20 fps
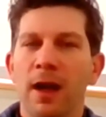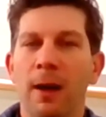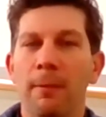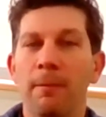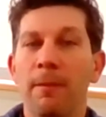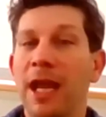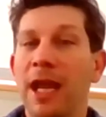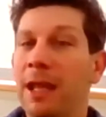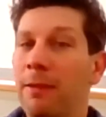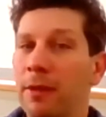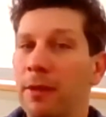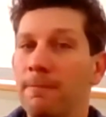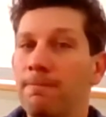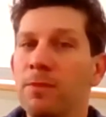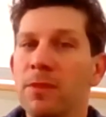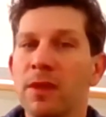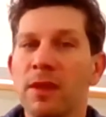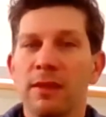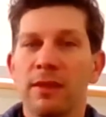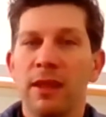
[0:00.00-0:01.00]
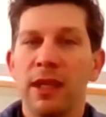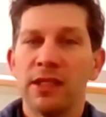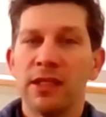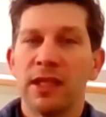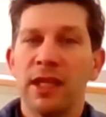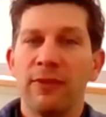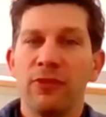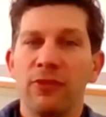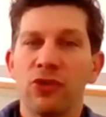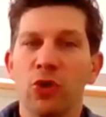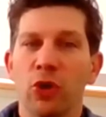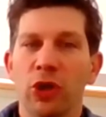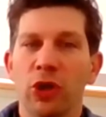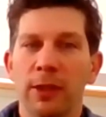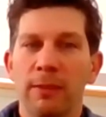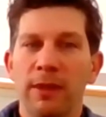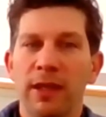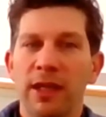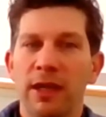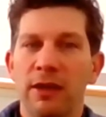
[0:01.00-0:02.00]
Eamon, thanks again for
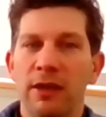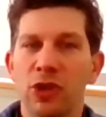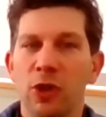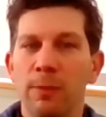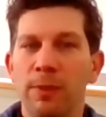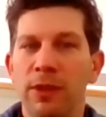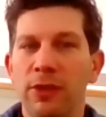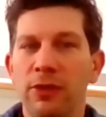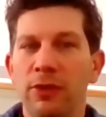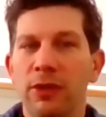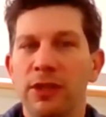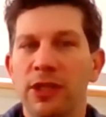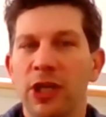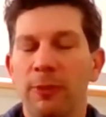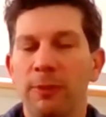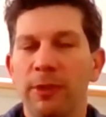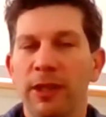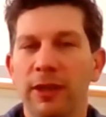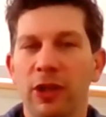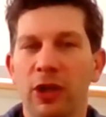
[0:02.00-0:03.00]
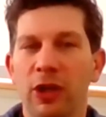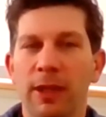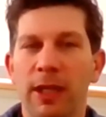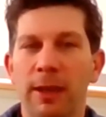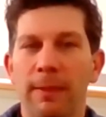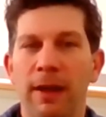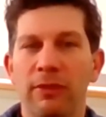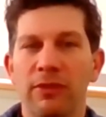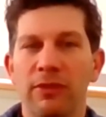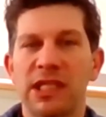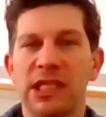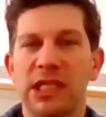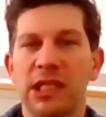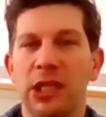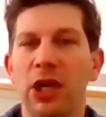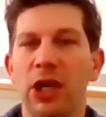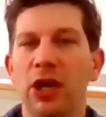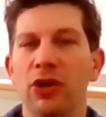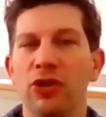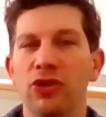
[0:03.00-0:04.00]
joining me, and I was hoping you could tell me a little bit about
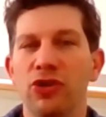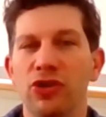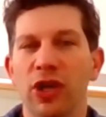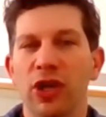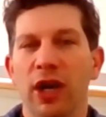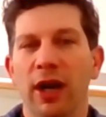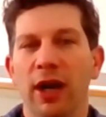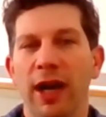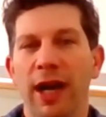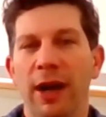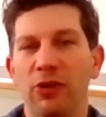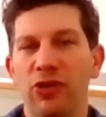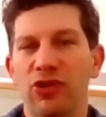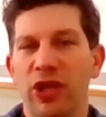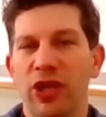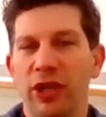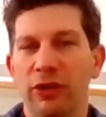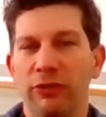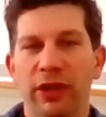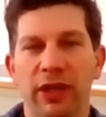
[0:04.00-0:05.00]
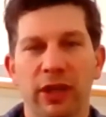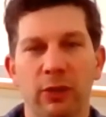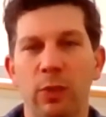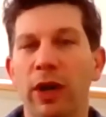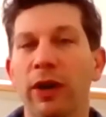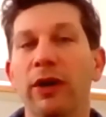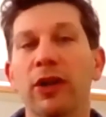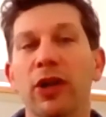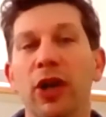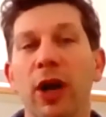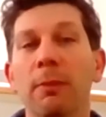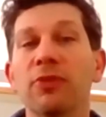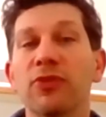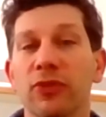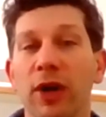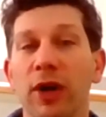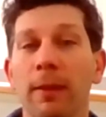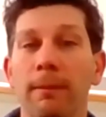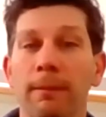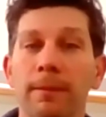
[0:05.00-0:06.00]
sludge, how it's generated, where it comes
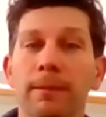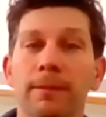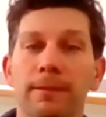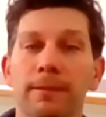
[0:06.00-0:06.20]
from.